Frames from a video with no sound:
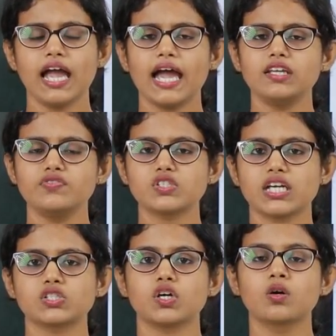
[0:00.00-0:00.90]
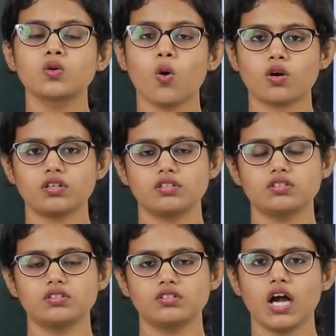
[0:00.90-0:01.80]
And if you touch a rock,
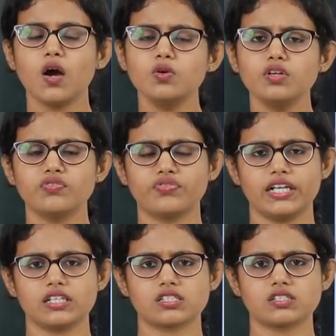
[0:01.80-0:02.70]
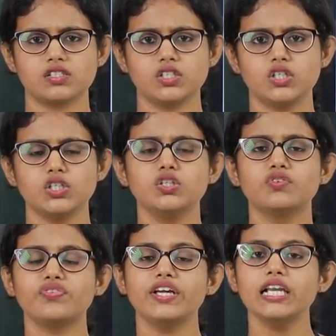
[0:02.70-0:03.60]
how do you feel it? You
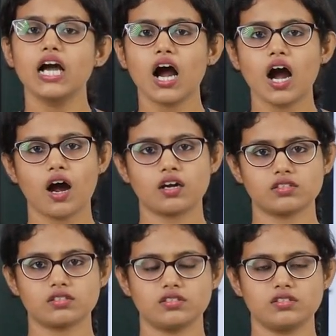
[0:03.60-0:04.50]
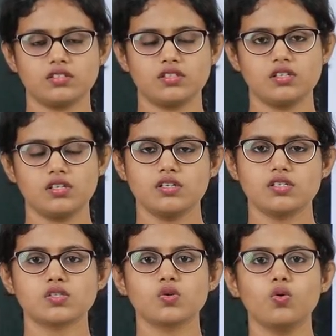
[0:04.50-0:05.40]
feel hard.
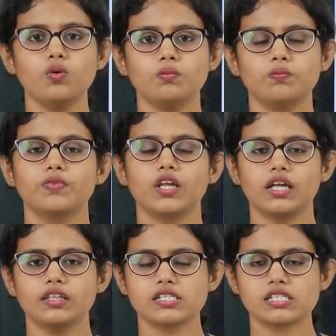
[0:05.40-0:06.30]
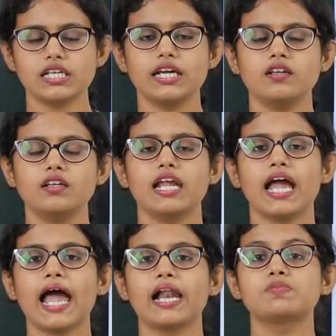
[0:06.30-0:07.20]
So, the skin
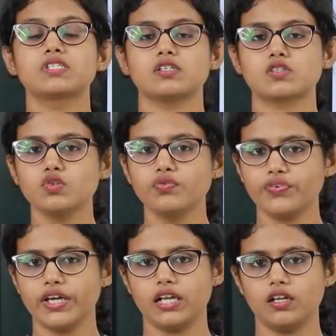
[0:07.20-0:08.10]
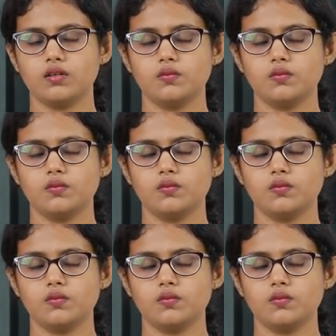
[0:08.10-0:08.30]
helps us to feel.